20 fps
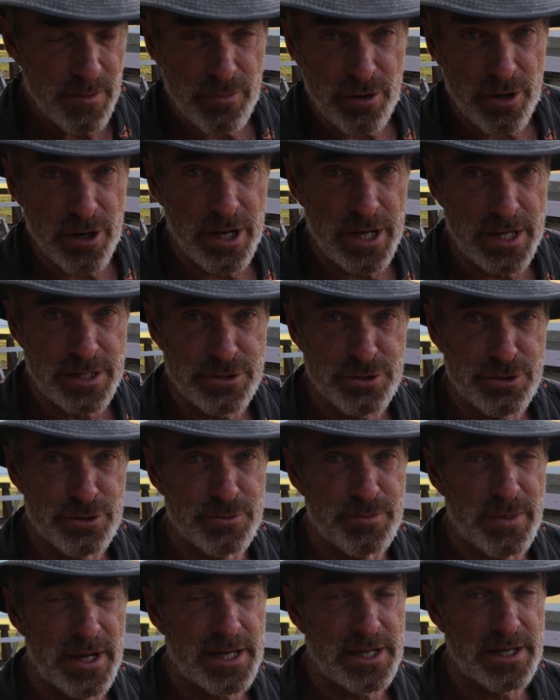prior
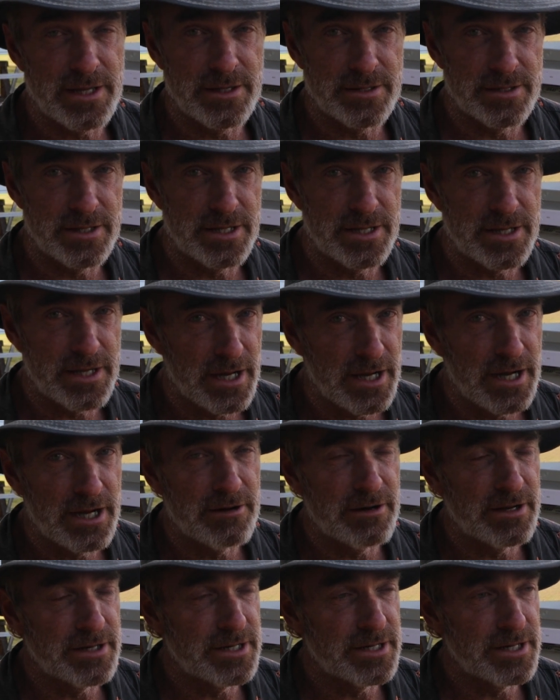to backing the
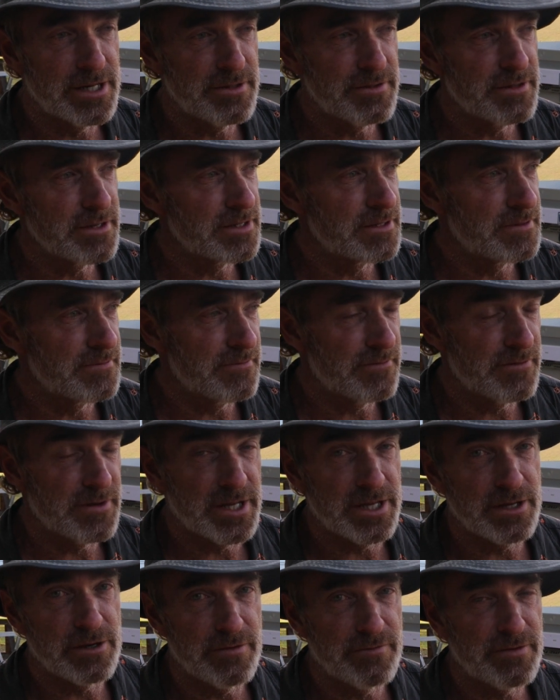car underneath it and
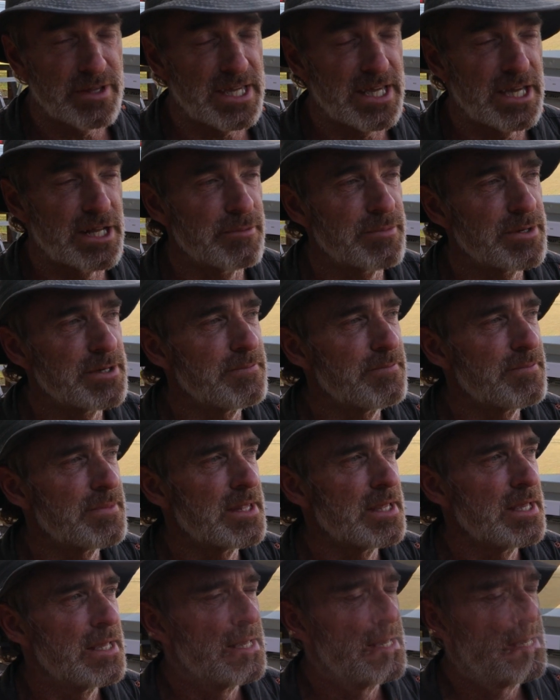fitting off the canopy.
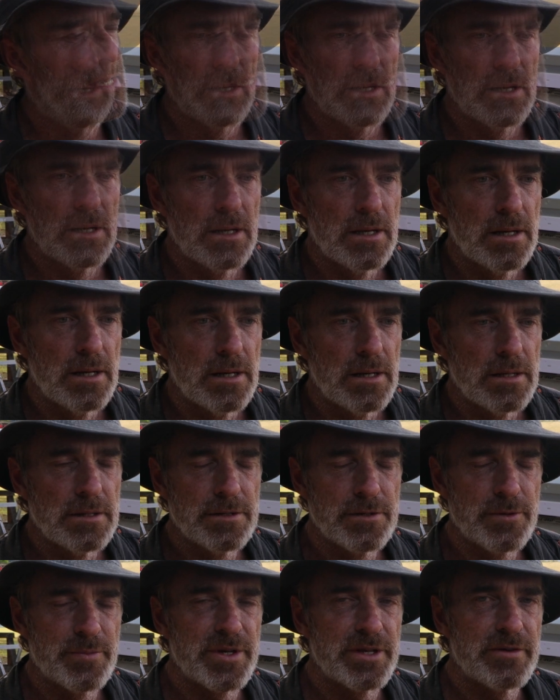A
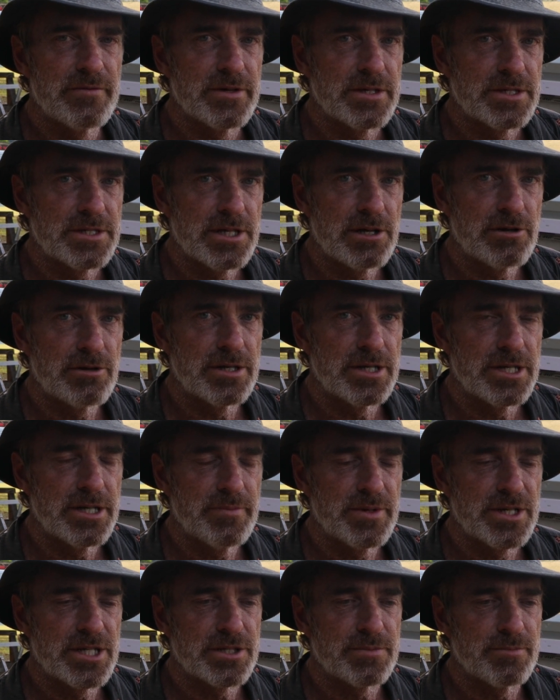little bit of a
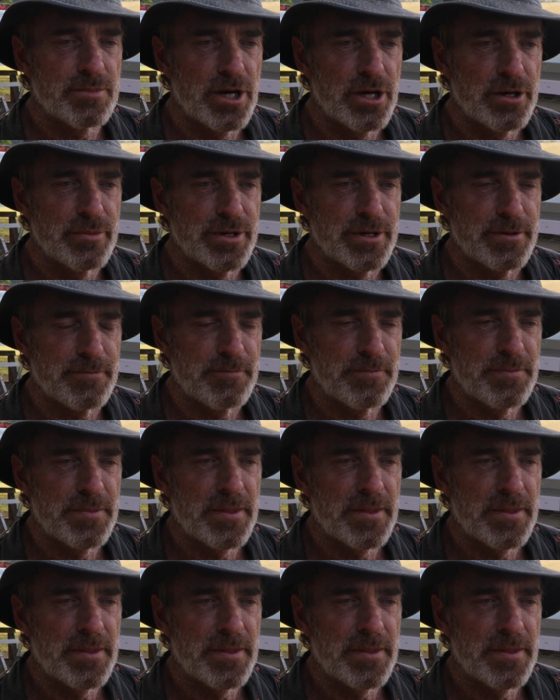serendipitous moment.